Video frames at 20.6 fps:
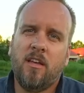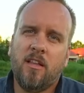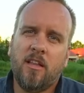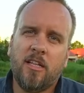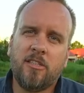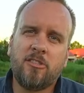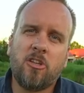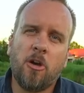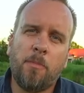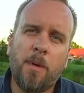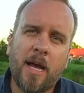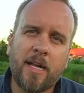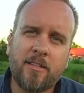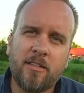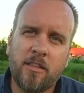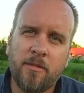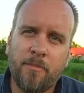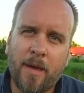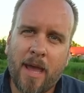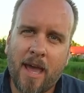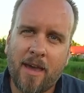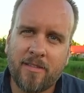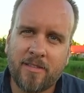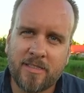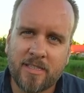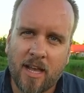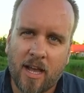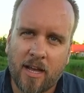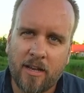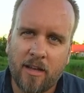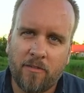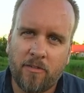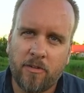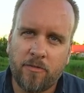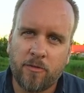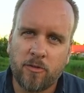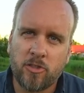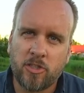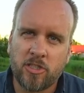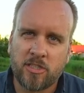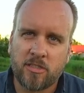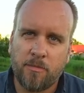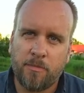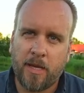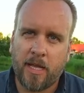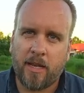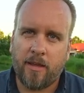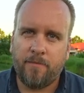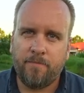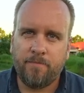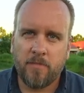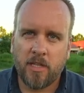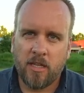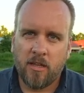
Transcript: Let's go back to the math side of it for just a minute.